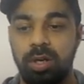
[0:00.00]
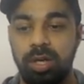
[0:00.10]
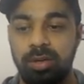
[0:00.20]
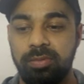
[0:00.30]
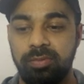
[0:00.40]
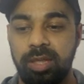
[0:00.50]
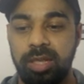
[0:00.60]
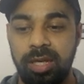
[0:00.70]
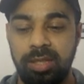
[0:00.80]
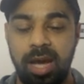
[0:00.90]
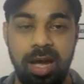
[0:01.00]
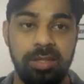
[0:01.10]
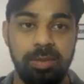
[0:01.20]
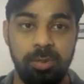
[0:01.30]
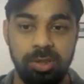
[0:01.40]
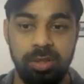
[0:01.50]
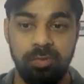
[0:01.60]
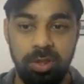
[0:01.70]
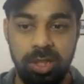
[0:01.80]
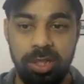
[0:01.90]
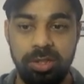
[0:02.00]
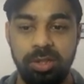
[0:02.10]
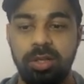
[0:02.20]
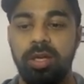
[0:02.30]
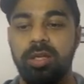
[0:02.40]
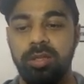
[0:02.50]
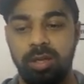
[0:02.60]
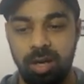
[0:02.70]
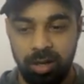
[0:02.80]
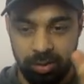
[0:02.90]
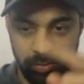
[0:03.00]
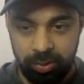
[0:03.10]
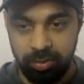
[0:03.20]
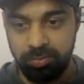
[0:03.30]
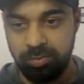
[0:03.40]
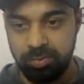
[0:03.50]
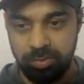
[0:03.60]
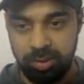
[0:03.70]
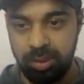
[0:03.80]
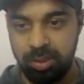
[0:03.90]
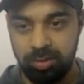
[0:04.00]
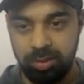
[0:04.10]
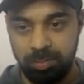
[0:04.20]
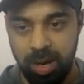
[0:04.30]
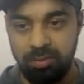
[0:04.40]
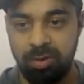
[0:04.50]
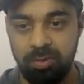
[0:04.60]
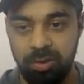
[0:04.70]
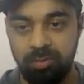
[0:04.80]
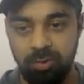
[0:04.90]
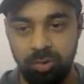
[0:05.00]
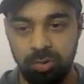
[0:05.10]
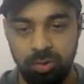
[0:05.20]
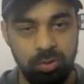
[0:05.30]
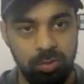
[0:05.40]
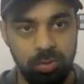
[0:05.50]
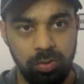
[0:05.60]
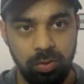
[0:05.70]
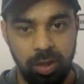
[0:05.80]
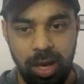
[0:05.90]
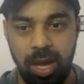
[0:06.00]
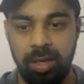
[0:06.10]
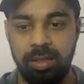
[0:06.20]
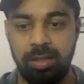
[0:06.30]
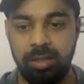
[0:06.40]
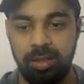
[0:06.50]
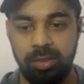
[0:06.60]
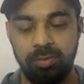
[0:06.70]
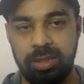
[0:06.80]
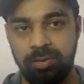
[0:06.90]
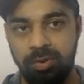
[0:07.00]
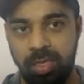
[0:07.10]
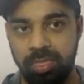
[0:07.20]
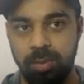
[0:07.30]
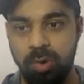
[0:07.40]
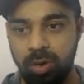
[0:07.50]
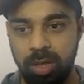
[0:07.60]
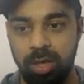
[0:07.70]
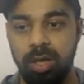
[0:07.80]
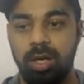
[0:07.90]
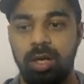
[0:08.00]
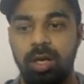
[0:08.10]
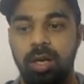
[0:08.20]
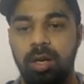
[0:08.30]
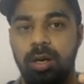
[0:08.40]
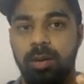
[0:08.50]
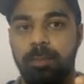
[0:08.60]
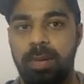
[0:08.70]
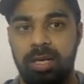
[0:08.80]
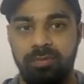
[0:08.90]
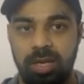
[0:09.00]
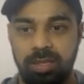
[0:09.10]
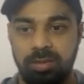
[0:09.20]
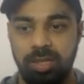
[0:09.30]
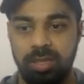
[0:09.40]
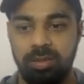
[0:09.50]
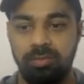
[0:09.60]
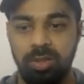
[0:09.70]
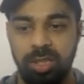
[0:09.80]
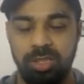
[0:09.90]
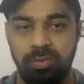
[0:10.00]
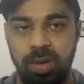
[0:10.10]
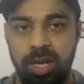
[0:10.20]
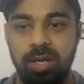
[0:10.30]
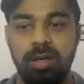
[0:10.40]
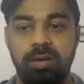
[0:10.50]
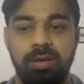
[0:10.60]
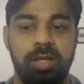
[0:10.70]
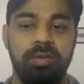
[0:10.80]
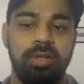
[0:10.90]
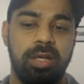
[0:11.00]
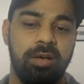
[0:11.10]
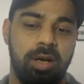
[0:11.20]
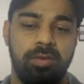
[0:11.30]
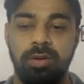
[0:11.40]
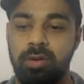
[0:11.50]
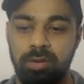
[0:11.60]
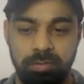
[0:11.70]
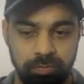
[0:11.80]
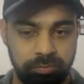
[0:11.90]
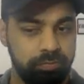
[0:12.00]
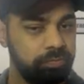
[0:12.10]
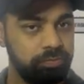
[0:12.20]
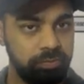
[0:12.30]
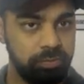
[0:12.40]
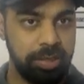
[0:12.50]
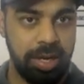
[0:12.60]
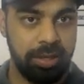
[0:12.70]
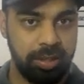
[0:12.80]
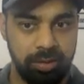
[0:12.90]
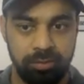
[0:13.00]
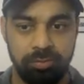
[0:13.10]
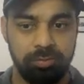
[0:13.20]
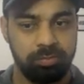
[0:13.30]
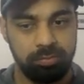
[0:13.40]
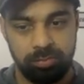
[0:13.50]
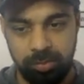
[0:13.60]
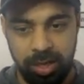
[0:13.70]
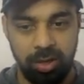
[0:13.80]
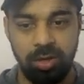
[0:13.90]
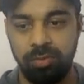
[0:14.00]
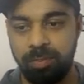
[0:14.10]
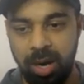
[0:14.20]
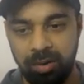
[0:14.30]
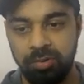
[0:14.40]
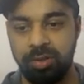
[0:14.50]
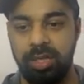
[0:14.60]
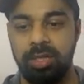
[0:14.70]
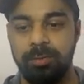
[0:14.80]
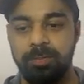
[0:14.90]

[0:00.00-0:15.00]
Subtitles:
if the gate has the positive voltage, the current will, the power will flow through and it will run the motor. But if I take the voltage away or give it a ground or negative end of the battery,